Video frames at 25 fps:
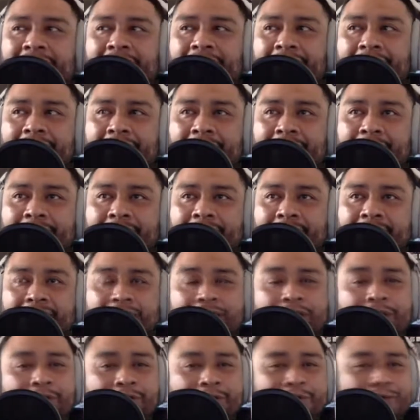and
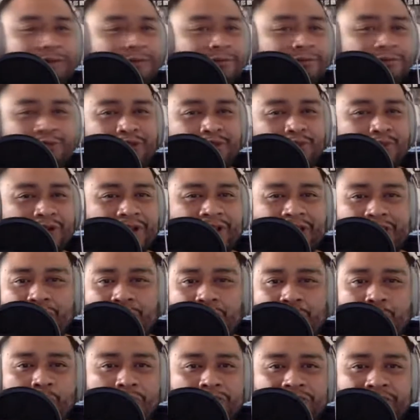you really
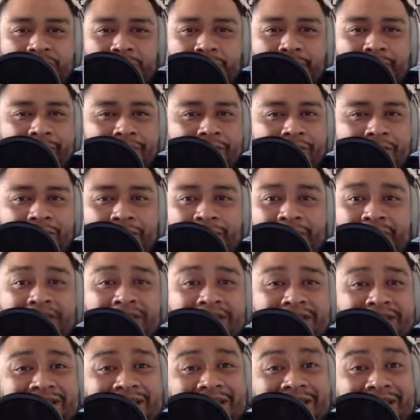know what's going on, but
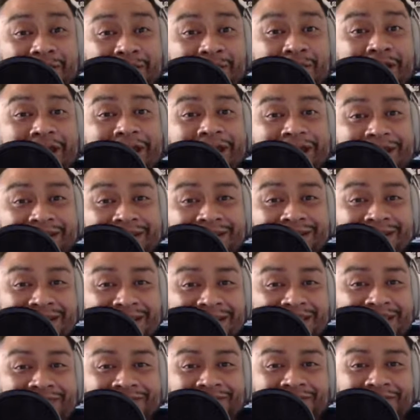he's getting ready to
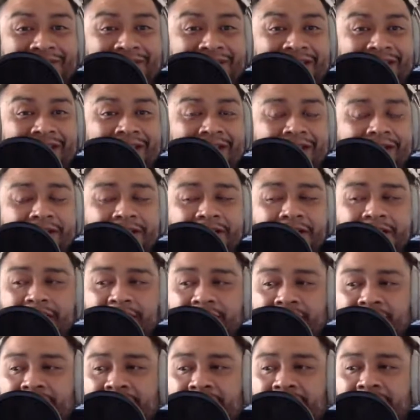leave.
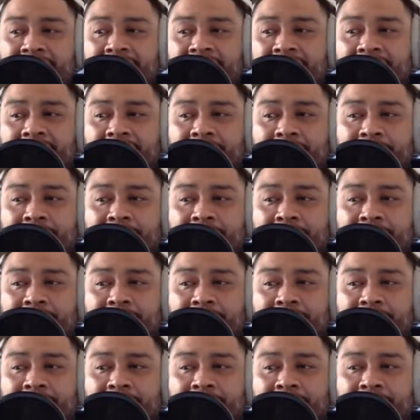And